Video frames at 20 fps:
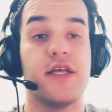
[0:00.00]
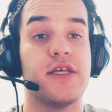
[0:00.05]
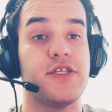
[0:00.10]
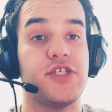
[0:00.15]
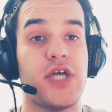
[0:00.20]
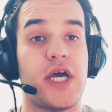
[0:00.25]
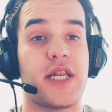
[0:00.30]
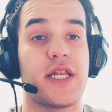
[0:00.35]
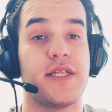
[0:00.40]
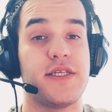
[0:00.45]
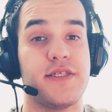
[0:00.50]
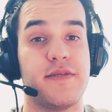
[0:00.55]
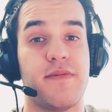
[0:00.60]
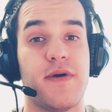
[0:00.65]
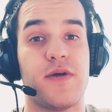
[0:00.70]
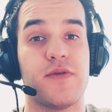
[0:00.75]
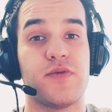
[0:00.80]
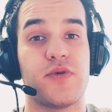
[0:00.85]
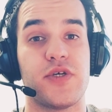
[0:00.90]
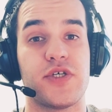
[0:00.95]
channel is
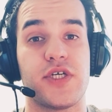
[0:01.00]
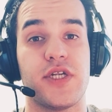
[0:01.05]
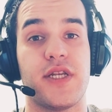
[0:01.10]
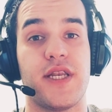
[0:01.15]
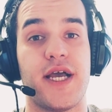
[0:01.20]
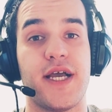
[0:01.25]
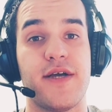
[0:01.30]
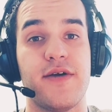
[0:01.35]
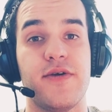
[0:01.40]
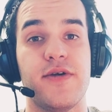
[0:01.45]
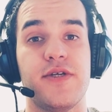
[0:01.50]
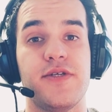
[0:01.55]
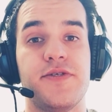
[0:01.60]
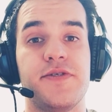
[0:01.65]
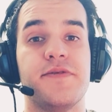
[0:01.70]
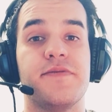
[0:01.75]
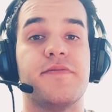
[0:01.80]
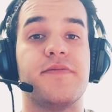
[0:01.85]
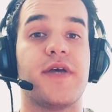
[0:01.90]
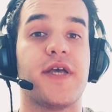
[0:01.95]
about Russian language
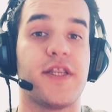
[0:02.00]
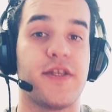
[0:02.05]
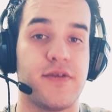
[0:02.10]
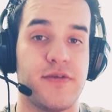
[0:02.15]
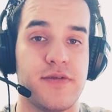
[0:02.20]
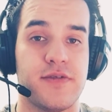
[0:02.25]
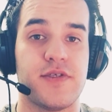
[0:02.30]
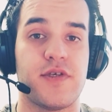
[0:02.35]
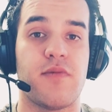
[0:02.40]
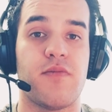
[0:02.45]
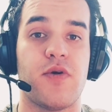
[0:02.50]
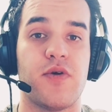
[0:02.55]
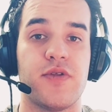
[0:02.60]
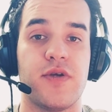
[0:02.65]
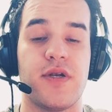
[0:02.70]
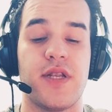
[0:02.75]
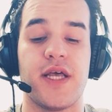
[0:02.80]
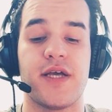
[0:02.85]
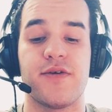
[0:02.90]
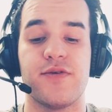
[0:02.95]
and some
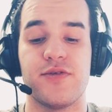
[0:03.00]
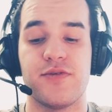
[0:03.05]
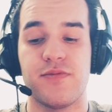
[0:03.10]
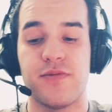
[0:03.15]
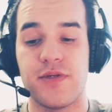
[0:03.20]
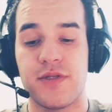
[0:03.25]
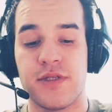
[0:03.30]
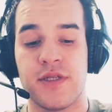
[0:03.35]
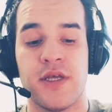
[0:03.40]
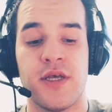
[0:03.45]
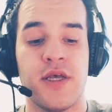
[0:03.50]
other language, but